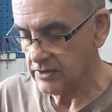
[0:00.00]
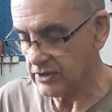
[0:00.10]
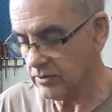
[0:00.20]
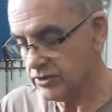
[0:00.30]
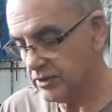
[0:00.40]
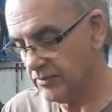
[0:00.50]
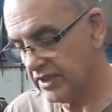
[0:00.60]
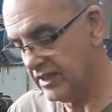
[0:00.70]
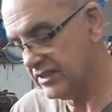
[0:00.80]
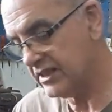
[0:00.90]
So
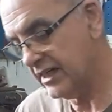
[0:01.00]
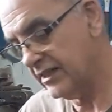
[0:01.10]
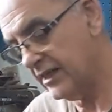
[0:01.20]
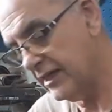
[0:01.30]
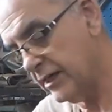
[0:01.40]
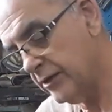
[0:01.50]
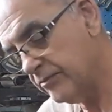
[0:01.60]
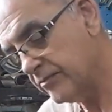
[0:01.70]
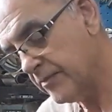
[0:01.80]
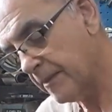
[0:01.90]
something inside
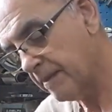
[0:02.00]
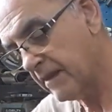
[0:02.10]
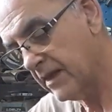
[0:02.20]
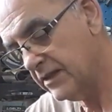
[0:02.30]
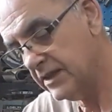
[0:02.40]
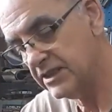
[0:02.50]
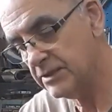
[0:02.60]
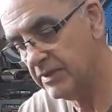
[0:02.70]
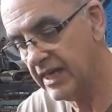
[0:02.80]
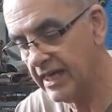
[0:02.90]
there needs
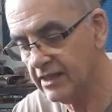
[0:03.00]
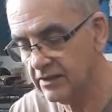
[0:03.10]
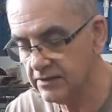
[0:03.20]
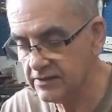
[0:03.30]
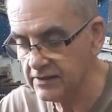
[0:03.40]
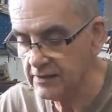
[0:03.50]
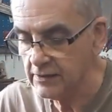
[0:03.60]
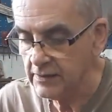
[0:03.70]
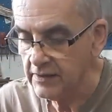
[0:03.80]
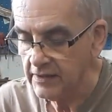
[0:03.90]
to be held
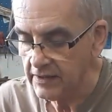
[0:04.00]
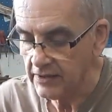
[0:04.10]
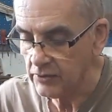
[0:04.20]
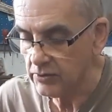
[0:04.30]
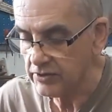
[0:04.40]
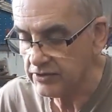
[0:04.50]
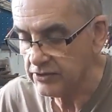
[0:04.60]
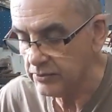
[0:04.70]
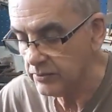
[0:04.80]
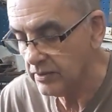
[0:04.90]
in order
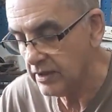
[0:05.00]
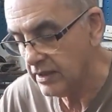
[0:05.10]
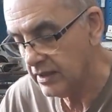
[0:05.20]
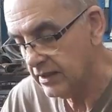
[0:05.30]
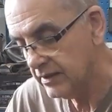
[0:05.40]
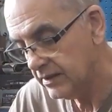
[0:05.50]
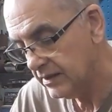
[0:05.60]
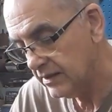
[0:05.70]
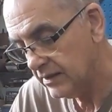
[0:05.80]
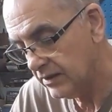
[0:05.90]
to
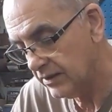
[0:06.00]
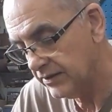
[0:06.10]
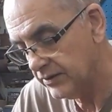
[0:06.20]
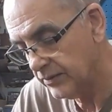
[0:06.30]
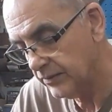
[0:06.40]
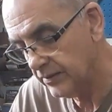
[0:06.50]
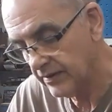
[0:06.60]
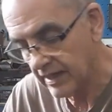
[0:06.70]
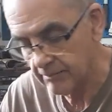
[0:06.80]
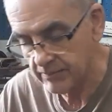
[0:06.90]
undo
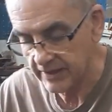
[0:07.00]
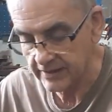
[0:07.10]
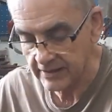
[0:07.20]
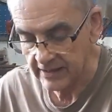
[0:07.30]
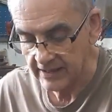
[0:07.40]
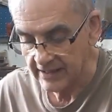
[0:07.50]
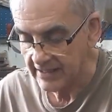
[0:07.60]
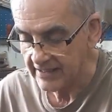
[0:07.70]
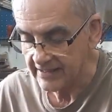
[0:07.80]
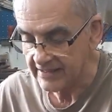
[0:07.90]
that bit.
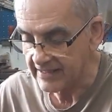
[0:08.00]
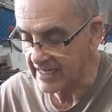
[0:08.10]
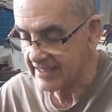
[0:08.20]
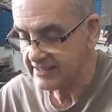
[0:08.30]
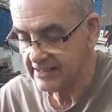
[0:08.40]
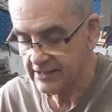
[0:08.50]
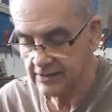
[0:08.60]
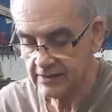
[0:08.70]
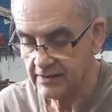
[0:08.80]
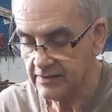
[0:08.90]
That,
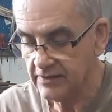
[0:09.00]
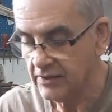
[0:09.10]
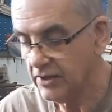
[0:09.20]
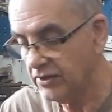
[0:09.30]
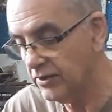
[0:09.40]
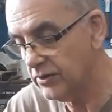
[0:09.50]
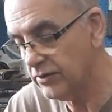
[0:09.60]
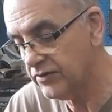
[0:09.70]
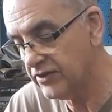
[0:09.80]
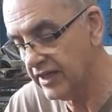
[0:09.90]
although
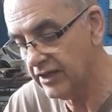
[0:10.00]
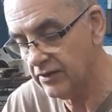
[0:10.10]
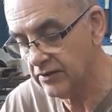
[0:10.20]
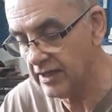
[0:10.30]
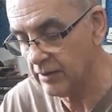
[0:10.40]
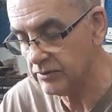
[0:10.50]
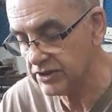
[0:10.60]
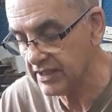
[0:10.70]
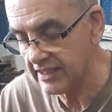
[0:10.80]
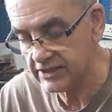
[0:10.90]
you'd say that that was
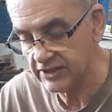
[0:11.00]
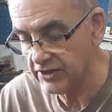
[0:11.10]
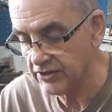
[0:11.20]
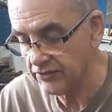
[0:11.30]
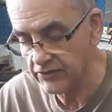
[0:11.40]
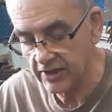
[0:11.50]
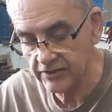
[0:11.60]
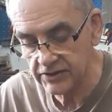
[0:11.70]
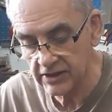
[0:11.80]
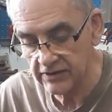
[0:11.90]
connected to the
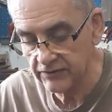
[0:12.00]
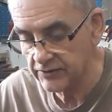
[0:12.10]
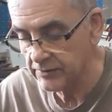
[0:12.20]
drive shaft,